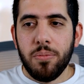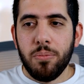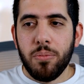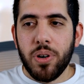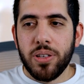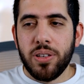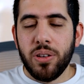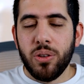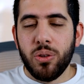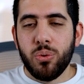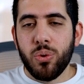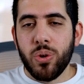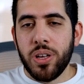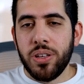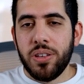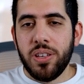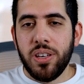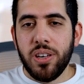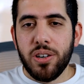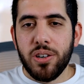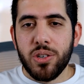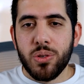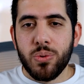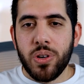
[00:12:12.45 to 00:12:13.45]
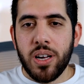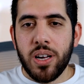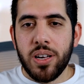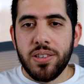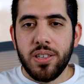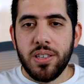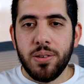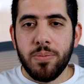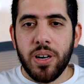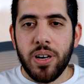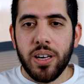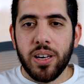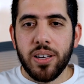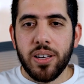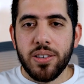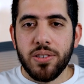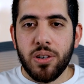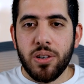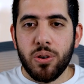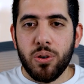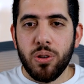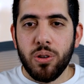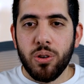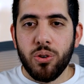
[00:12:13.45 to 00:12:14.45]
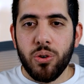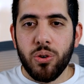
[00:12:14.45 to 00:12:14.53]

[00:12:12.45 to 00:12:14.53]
But in 20 years, when I see my kids are all